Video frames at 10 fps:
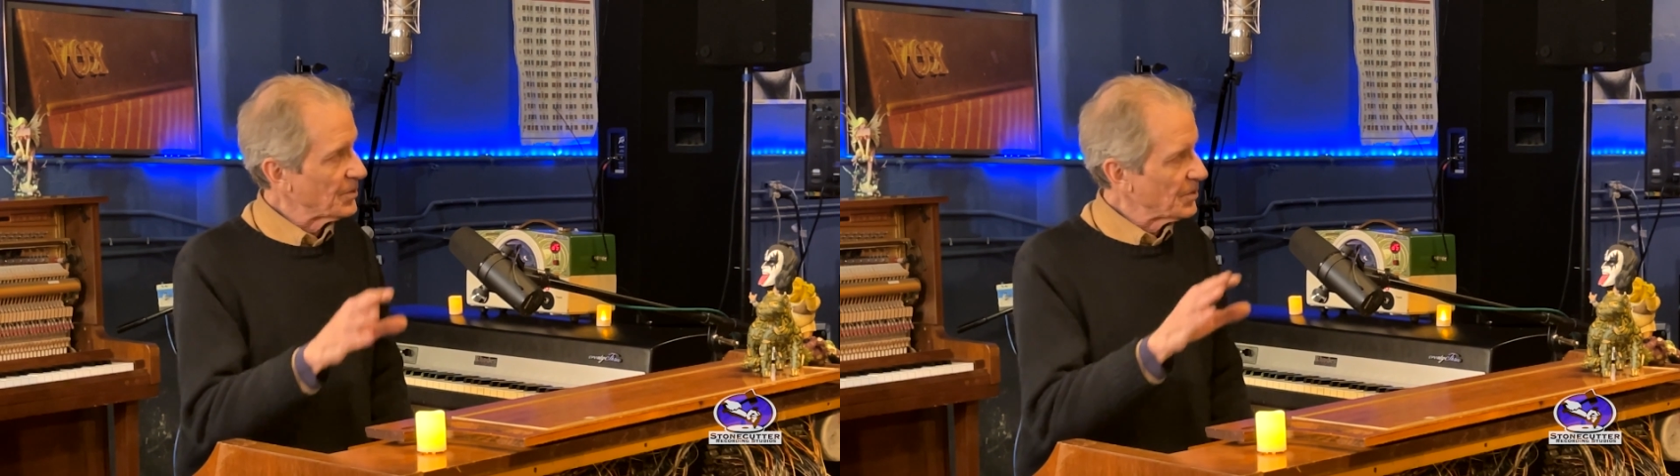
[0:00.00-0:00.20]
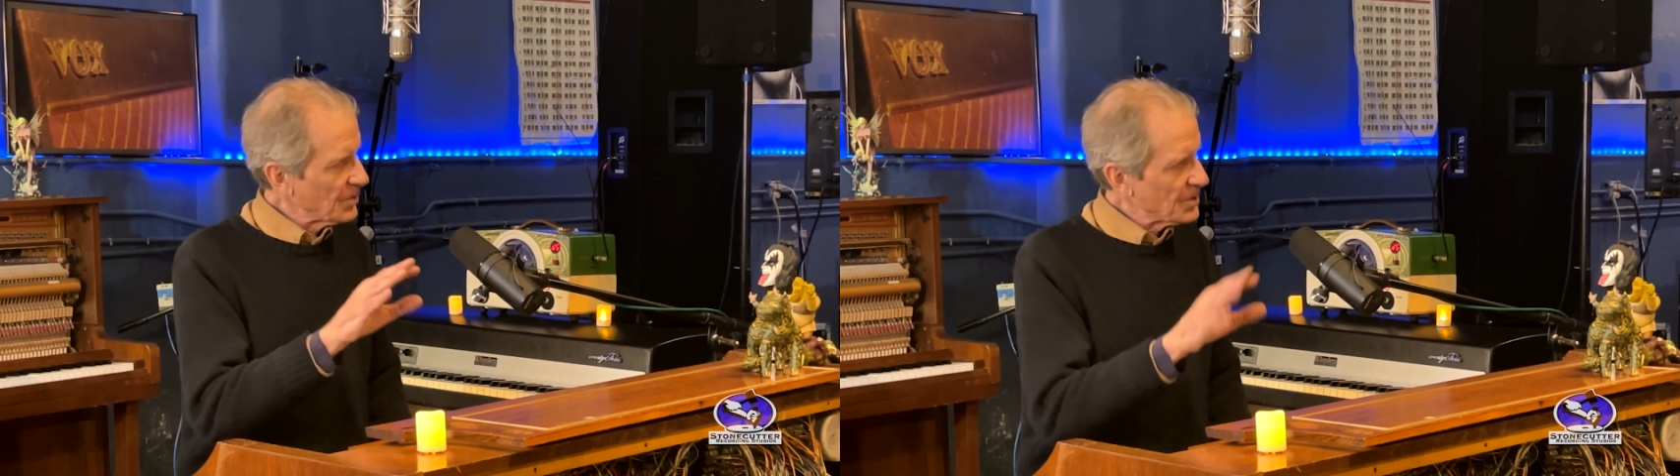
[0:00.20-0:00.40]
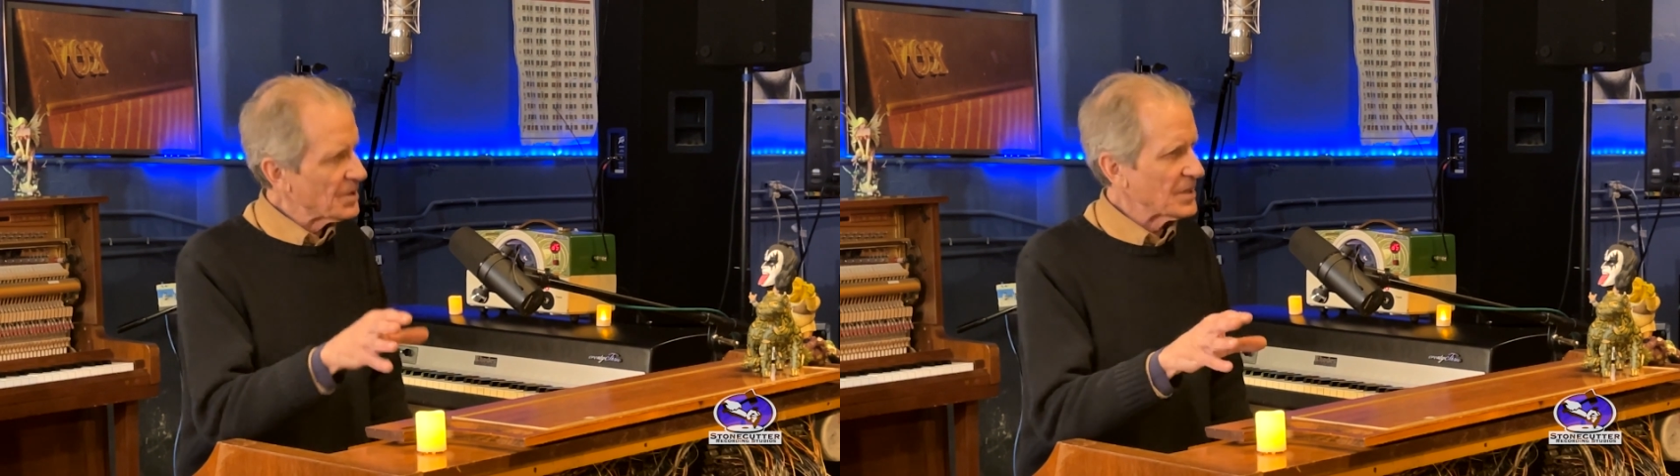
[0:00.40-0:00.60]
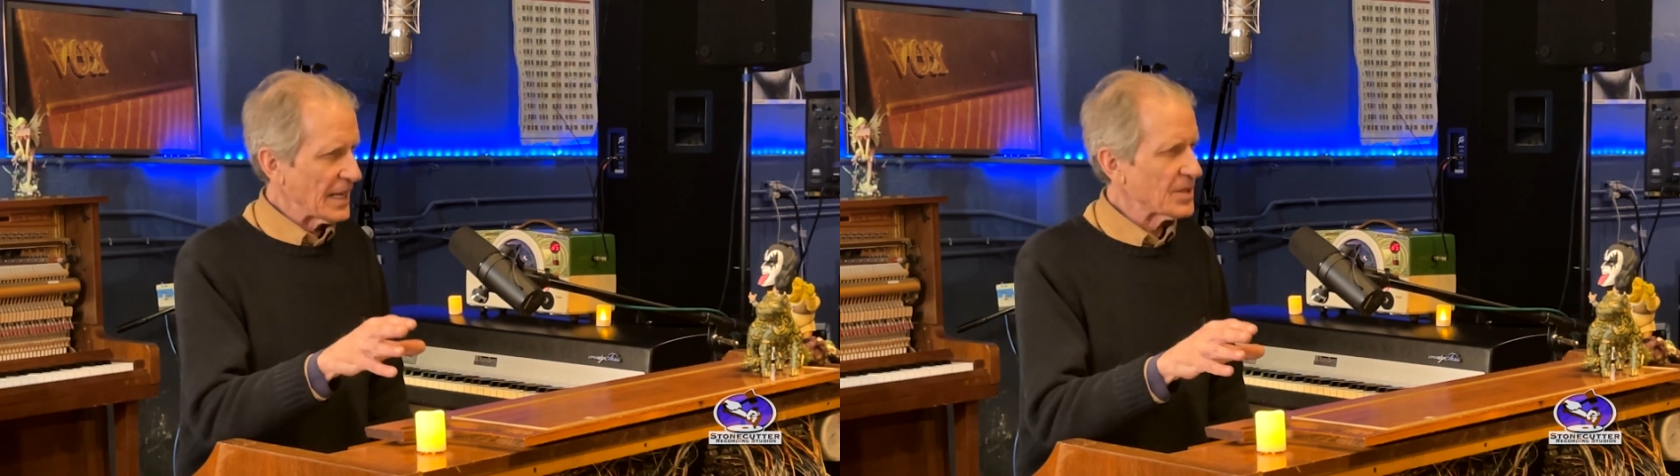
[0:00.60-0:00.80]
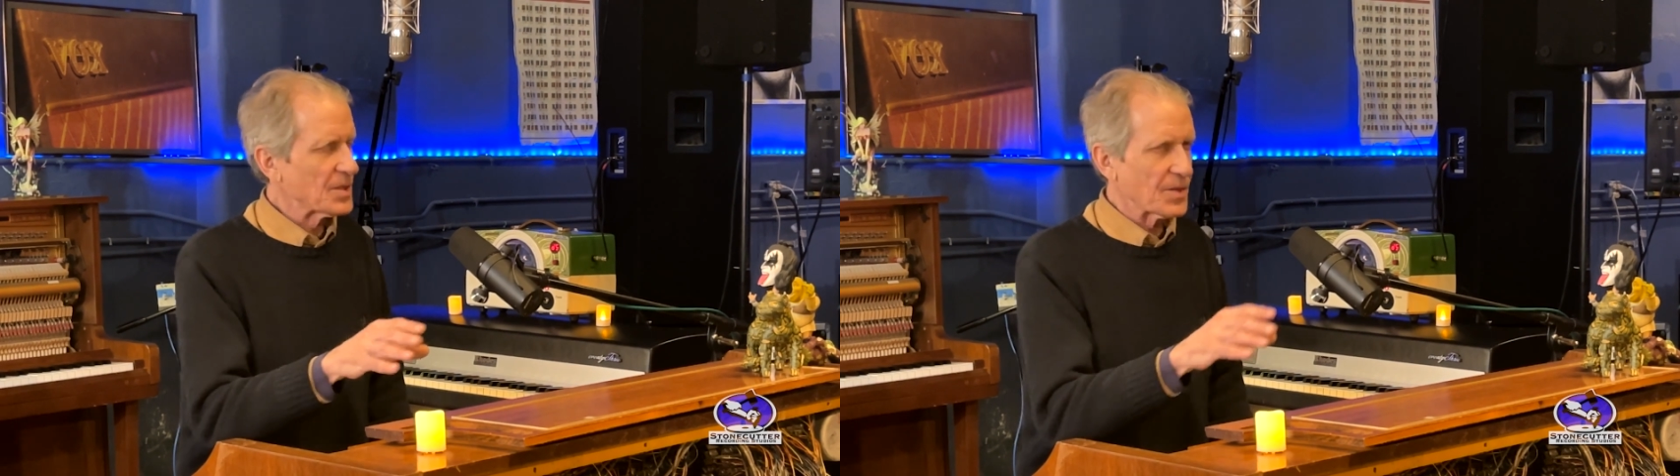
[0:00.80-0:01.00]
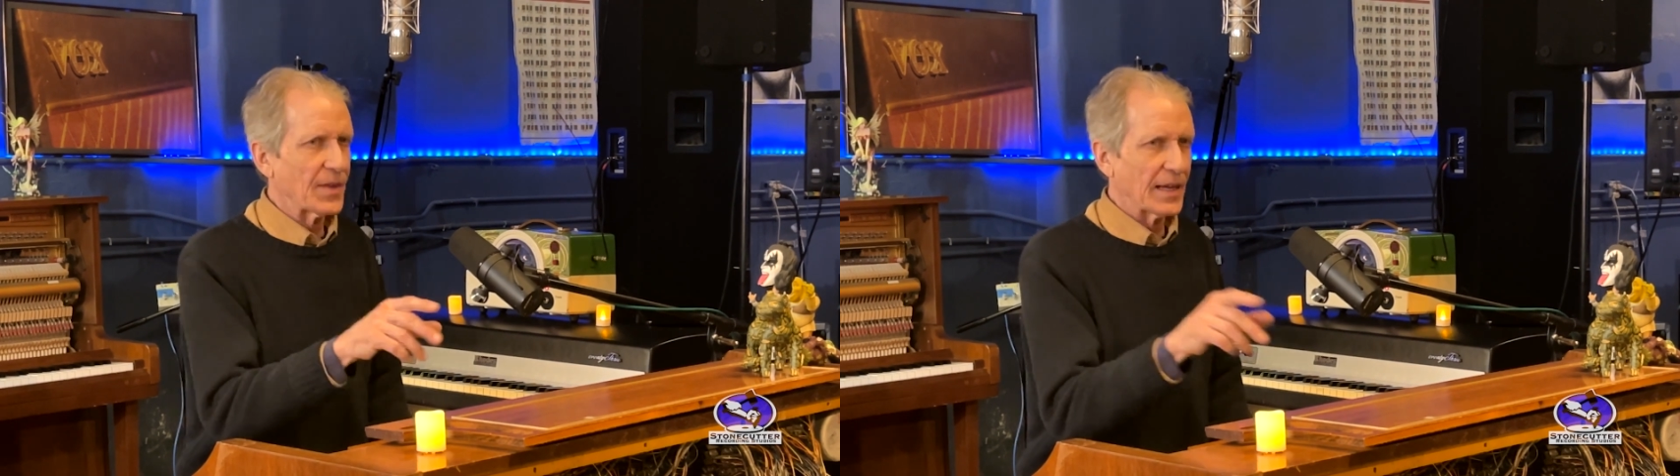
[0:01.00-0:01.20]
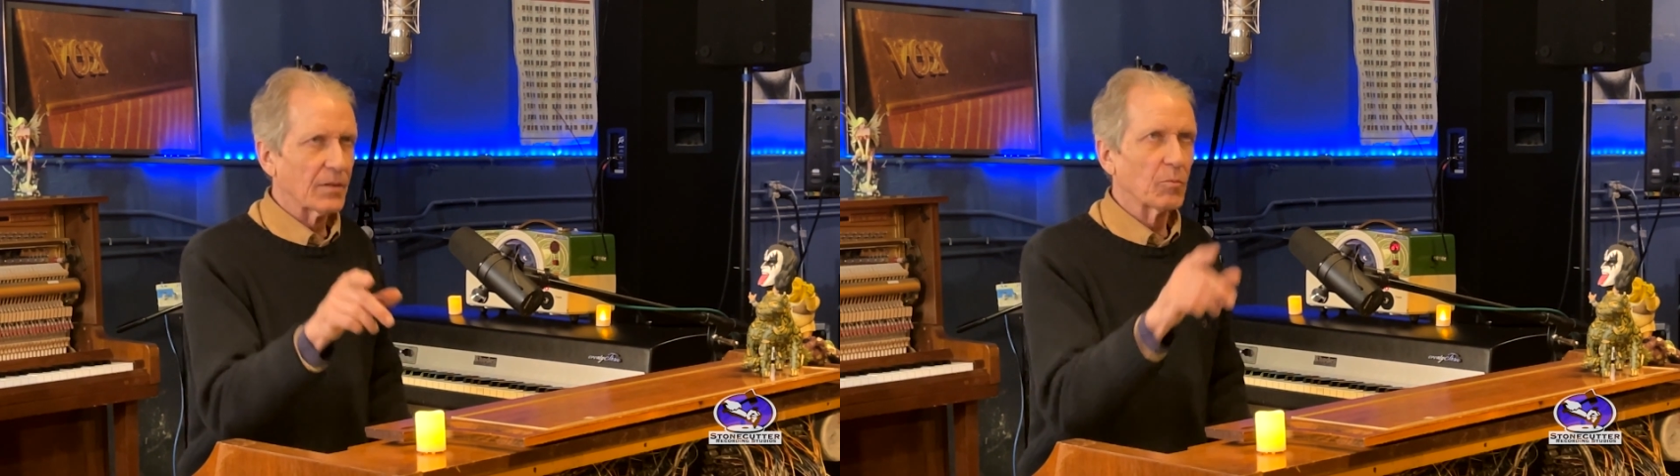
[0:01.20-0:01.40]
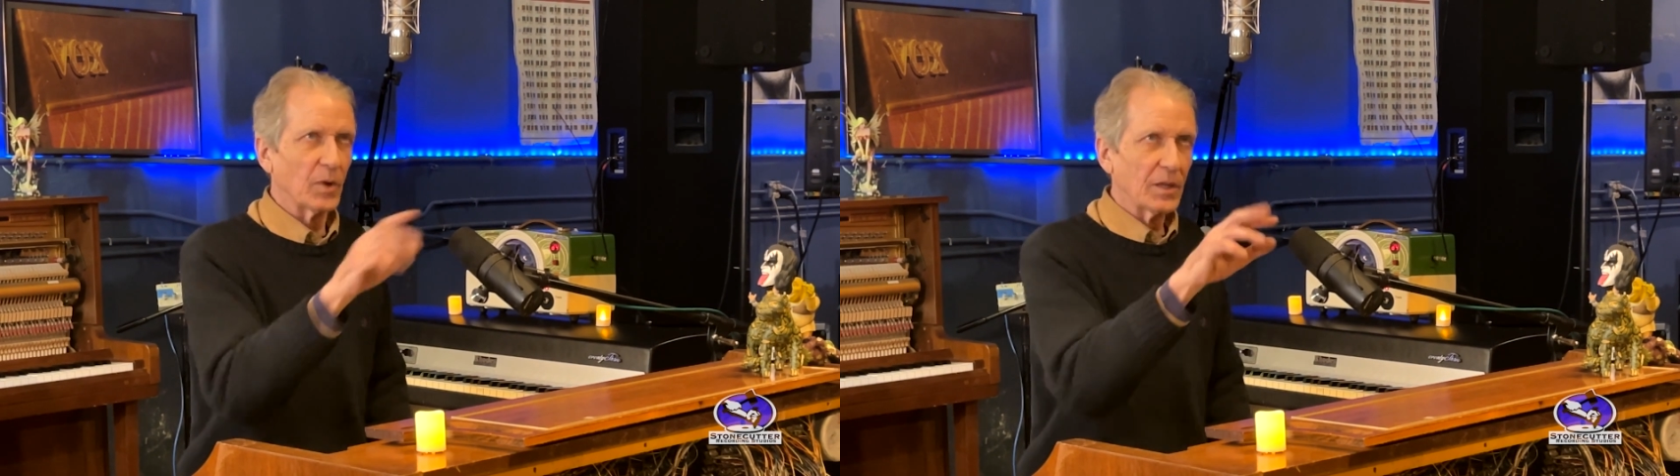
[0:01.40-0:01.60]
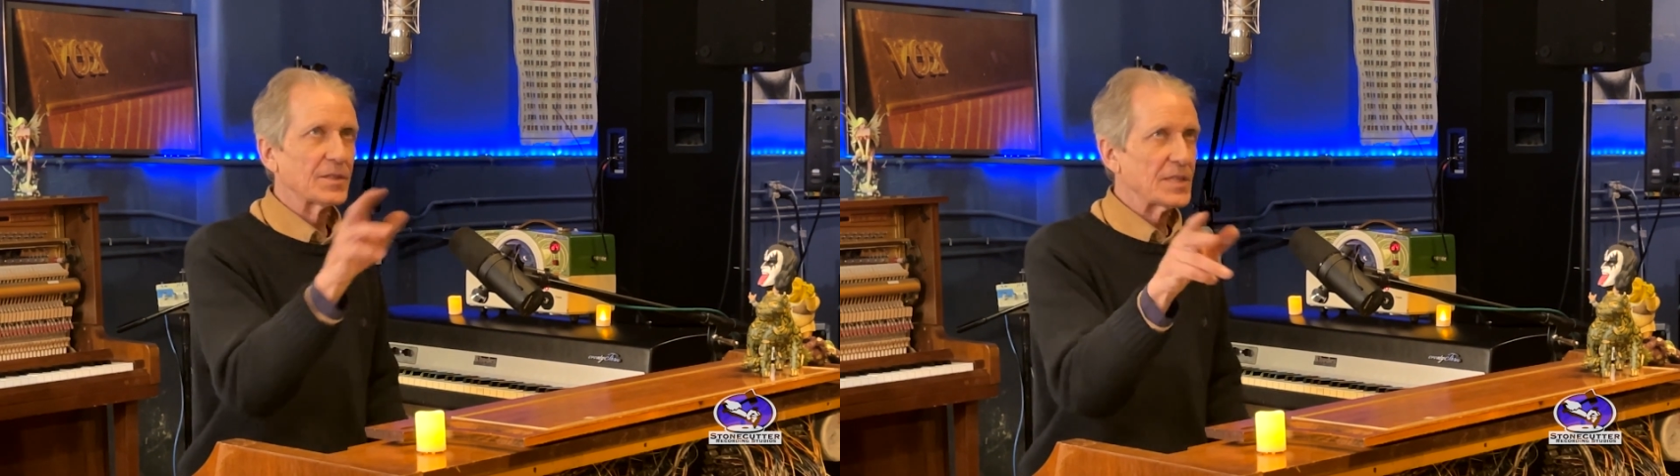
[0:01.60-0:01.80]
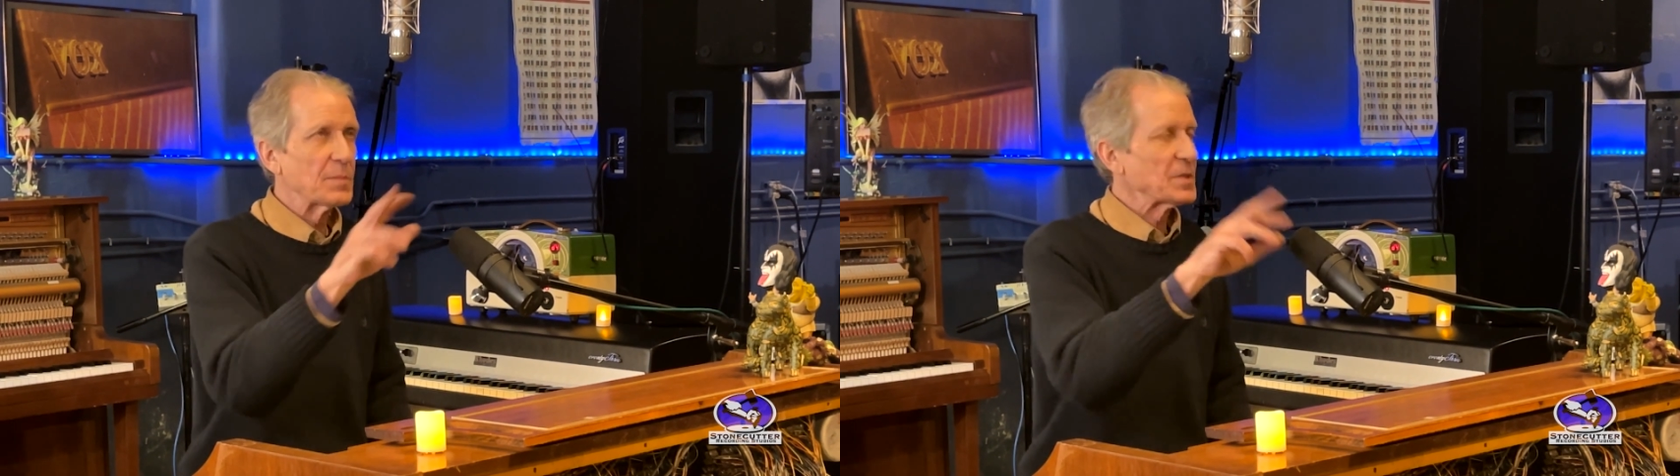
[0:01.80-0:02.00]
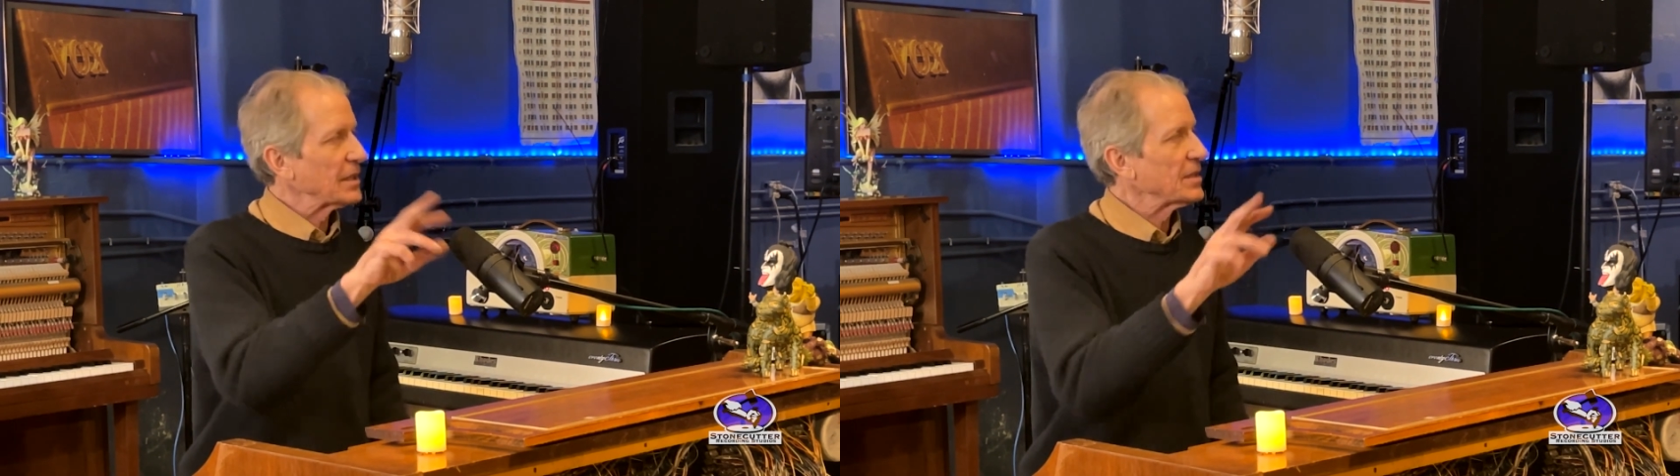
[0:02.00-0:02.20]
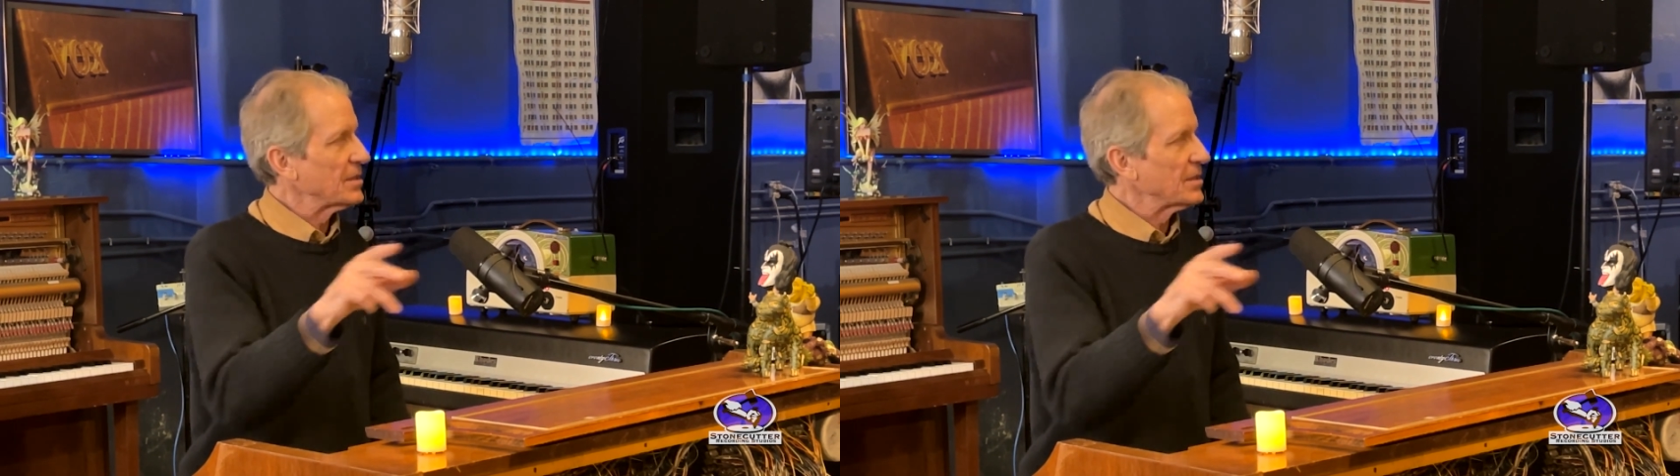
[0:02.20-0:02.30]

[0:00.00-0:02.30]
sensed that, well, it seems like